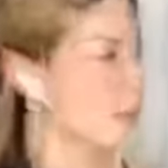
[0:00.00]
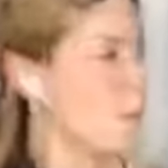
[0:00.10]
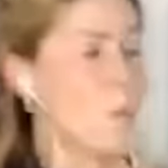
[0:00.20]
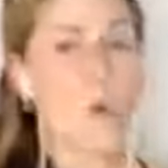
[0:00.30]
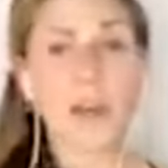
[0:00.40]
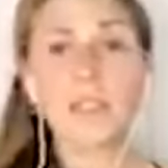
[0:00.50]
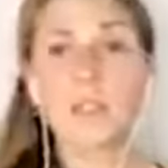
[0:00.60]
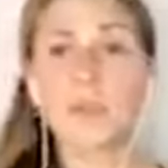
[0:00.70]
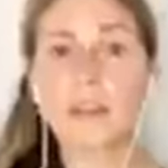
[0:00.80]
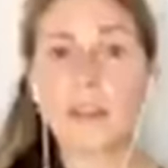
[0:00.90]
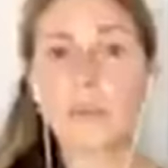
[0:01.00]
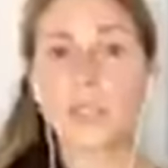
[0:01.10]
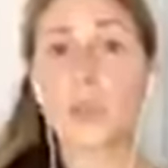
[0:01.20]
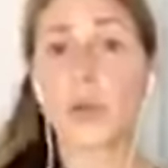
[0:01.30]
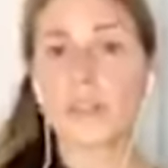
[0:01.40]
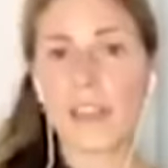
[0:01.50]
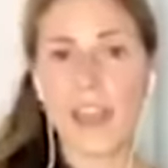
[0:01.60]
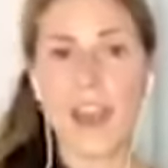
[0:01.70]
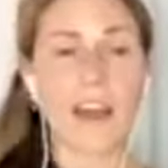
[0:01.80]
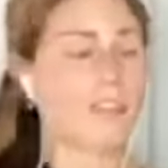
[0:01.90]
they want to leverage what they
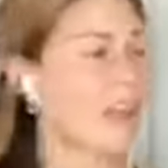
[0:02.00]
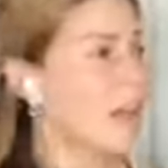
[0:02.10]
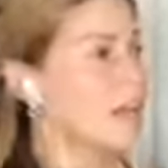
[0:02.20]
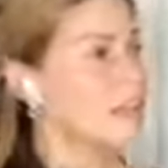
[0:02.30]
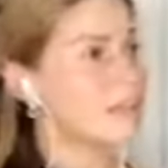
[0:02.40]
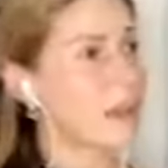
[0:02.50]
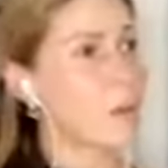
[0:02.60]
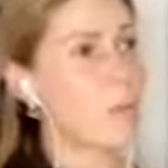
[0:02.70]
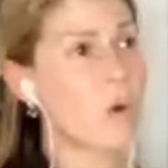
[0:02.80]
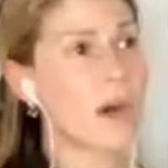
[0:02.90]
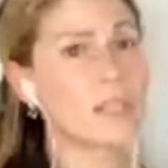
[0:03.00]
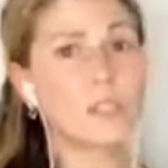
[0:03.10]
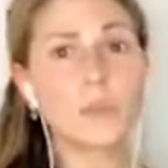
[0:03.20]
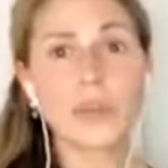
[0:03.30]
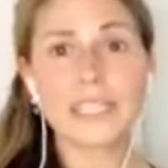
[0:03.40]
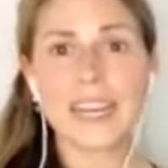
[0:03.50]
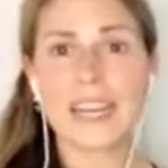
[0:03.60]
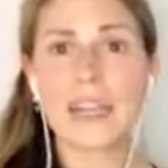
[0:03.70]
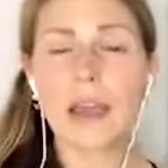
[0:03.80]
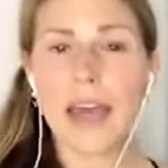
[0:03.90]
have. They want to bring
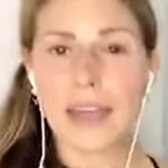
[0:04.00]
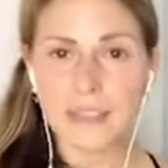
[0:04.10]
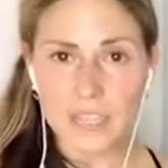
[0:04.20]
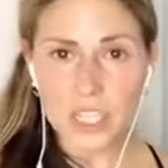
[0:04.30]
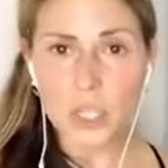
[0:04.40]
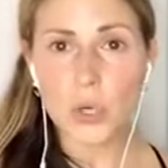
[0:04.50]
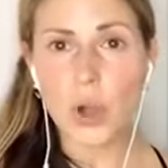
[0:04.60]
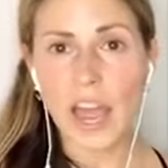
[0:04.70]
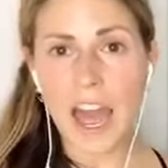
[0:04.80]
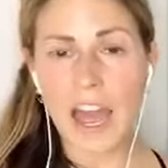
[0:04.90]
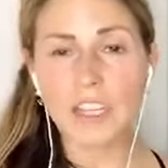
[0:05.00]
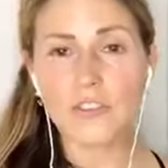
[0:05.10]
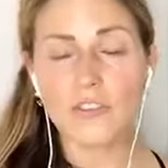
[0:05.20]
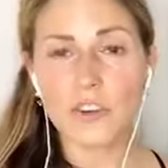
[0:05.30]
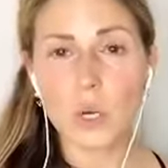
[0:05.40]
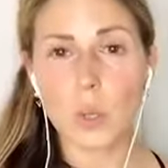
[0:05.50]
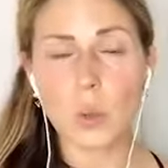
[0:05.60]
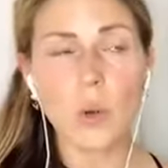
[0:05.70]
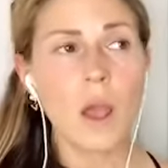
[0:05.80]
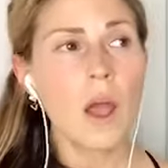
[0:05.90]
that additional cash
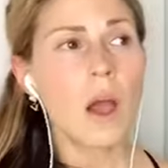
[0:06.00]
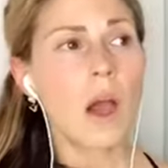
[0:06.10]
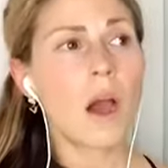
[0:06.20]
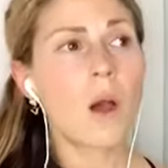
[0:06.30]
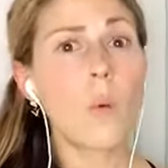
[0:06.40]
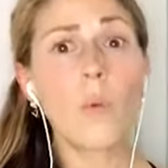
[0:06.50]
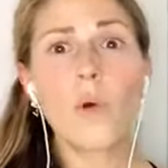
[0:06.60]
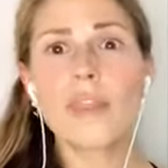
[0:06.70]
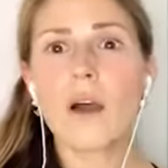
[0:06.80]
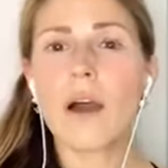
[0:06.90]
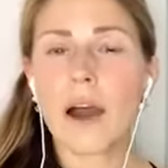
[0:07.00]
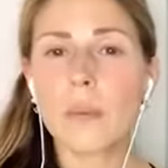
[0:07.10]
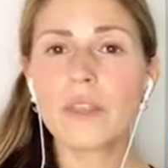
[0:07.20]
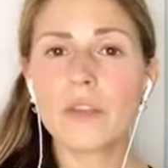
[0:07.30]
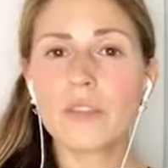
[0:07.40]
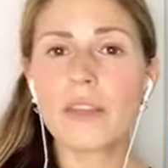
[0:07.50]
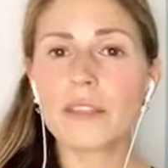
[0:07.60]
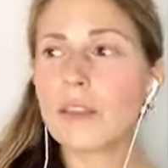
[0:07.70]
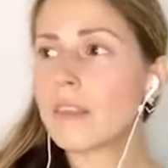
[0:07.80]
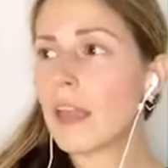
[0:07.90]
flow without having to
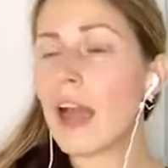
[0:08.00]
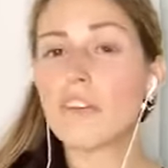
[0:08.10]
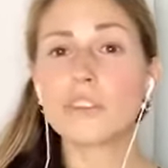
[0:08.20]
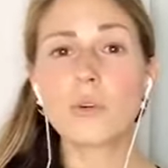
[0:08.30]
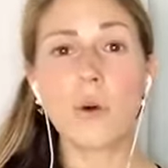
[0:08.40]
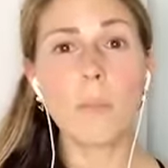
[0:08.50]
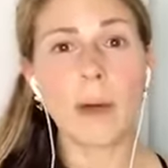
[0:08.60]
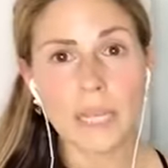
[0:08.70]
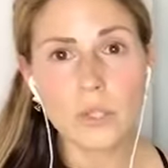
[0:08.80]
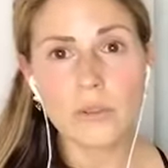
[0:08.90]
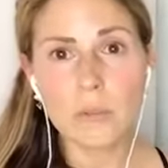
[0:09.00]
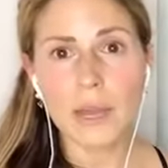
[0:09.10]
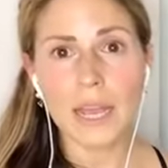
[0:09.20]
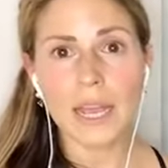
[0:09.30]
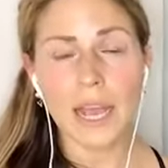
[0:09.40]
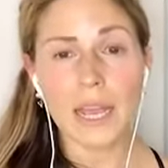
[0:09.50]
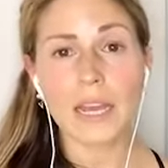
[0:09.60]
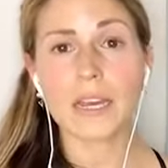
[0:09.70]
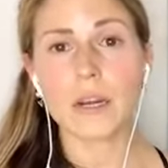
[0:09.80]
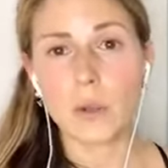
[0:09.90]
think that they have to go back to the bank and
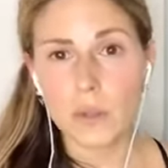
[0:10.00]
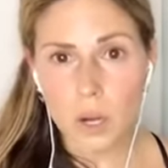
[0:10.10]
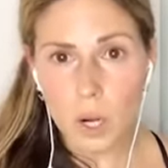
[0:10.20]
get another